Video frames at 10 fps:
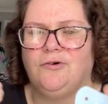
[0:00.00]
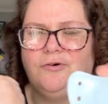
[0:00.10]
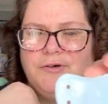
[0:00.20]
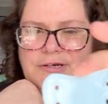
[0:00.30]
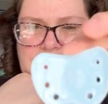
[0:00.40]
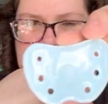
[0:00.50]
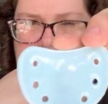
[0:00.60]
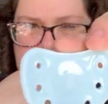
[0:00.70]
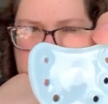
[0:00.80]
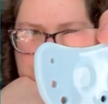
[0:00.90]
on it
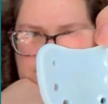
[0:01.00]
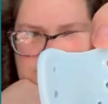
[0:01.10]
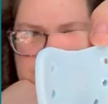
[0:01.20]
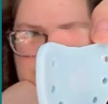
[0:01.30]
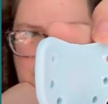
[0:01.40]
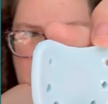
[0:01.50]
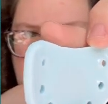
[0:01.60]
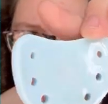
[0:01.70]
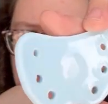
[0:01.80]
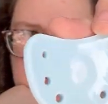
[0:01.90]

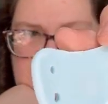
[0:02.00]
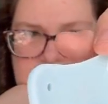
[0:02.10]
today,